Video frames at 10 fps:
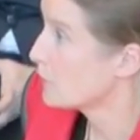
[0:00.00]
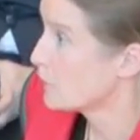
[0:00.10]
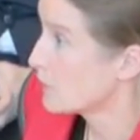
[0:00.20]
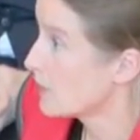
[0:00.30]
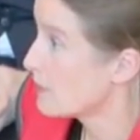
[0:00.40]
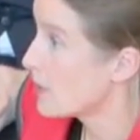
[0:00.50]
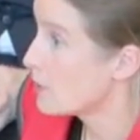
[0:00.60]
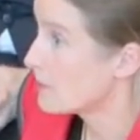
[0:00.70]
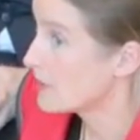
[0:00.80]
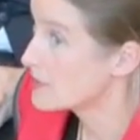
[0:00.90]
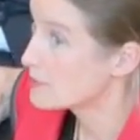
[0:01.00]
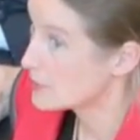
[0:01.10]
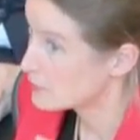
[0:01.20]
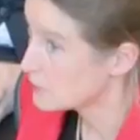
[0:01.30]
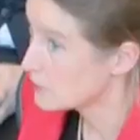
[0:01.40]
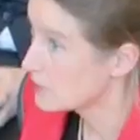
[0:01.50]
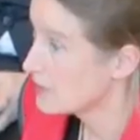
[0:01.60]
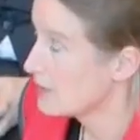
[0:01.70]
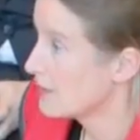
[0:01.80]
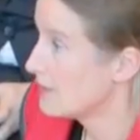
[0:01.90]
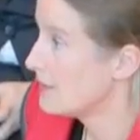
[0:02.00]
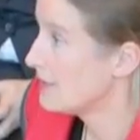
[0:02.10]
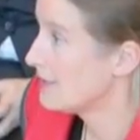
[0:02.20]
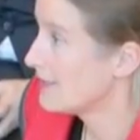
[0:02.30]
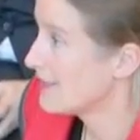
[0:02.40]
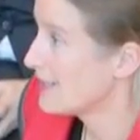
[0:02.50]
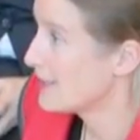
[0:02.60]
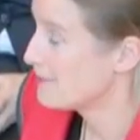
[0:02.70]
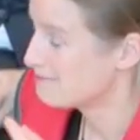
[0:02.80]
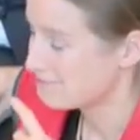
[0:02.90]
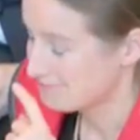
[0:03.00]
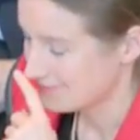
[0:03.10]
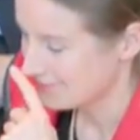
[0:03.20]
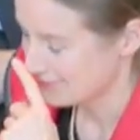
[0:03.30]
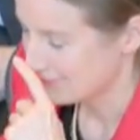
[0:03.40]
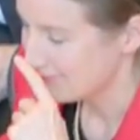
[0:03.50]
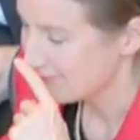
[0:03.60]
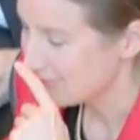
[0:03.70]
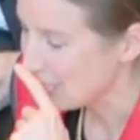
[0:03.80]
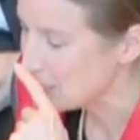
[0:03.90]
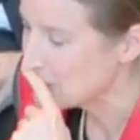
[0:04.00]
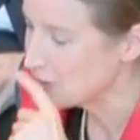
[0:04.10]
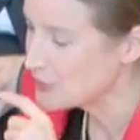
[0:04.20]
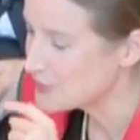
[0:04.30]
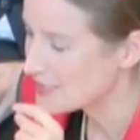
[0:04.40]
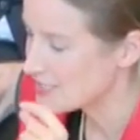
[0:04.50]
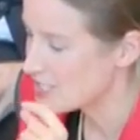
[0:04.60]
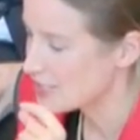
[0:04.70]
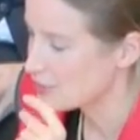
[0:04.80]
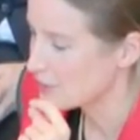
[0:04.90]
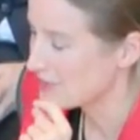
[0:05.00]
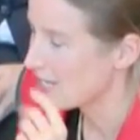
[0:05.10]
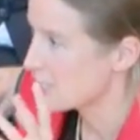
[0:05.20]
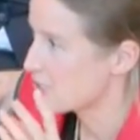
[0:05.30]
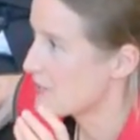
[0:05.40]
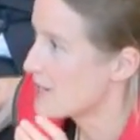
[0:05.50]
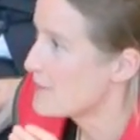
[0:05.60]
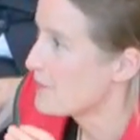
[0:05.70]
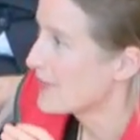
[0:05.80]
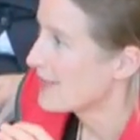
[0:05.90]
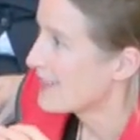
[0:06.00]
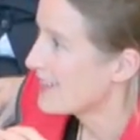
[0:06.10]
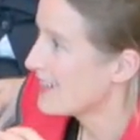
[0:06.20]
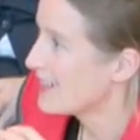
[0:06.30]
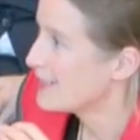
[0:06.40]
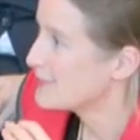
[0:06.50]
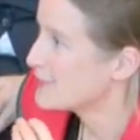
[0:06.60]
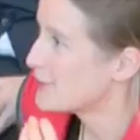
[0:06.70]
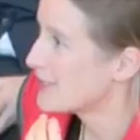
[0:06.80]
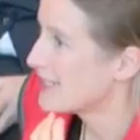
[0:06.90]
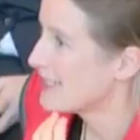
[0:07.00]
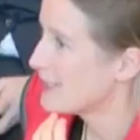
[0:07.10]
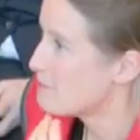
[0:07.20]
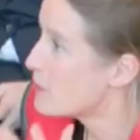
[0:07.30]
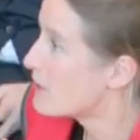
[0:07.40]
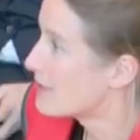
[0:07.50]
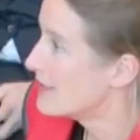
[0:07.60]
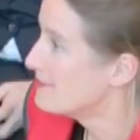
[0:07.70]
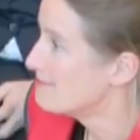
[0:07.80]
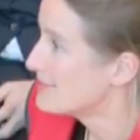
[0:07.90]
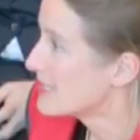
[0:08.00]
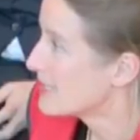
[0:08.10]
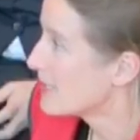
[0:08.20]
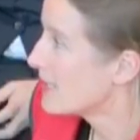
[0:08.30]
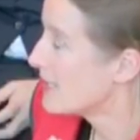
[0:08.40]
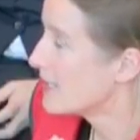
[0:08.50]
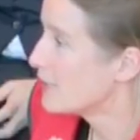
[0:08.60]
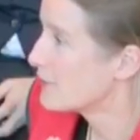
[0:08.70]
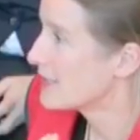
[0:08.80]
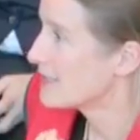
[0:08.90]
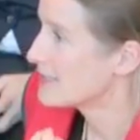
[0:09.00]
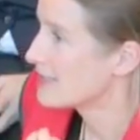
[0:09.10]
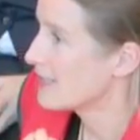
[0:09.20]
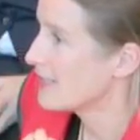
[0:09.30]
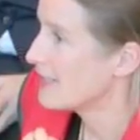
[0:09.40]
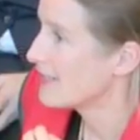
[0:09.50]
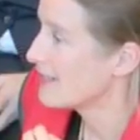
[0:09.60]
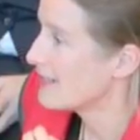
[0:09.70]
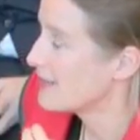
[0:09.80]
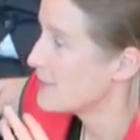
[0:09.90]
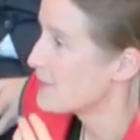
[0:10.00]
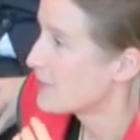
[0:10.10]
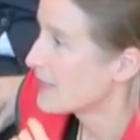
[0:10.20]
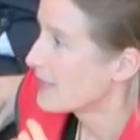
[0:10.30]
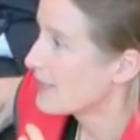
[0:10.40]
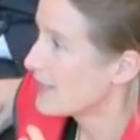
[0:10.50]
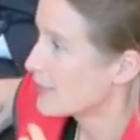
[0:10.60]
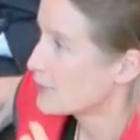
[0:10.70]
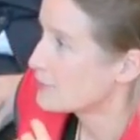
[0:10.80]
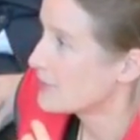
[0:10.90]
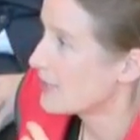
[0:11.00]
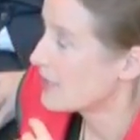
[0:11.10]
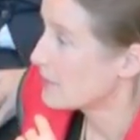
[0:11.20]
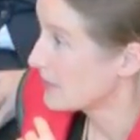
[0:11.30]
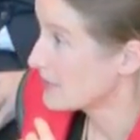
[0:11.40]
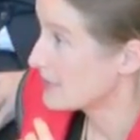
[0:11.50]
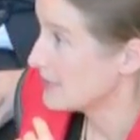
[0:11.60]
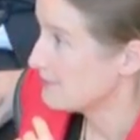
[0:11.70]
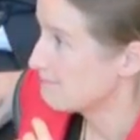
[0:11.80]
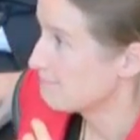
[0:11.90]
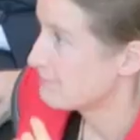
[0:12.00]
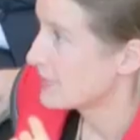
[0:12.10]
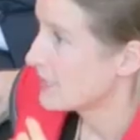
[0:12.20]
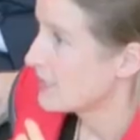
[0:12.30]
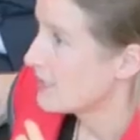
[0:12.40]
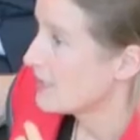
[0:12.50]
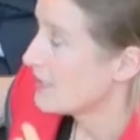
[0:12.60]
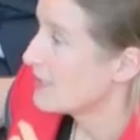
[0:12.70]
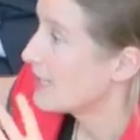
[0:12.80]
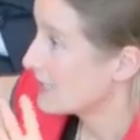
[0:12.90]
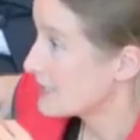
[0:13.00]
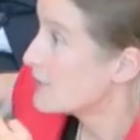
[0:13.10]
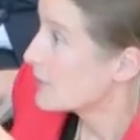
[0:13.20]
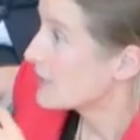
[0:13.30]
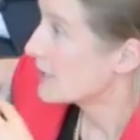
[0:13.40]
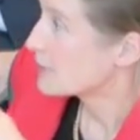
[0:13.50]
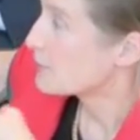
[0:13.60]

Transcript: not for nuclear power plants, but for the um, to use a Czech term kachma, uh, for a bar uh, if there's a um, lack of reliability. That is not